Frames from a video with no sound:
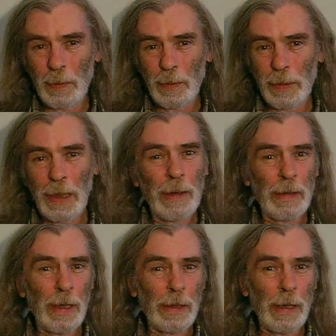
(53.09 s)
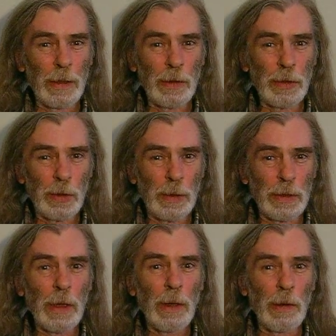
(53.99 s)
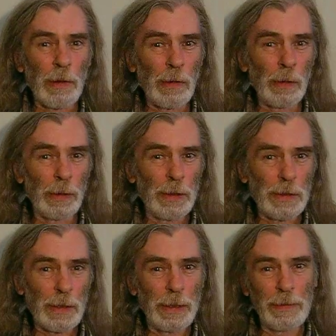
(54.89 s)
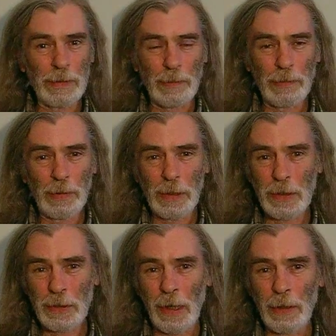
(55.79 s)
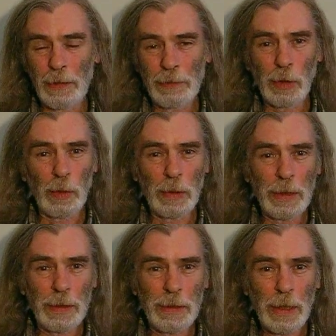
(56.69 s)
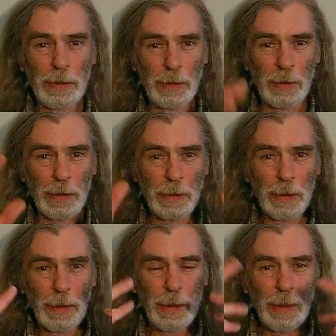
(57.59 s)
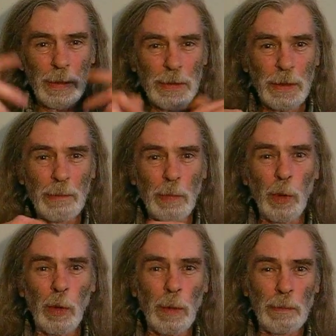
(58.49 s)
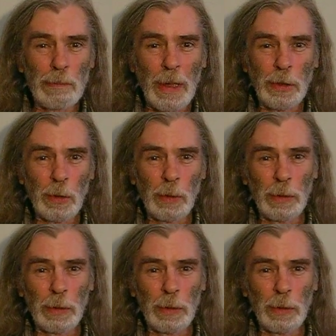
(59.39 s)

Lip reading: We have had our conduit roll his sleeves up for this channel, for we intend some more manual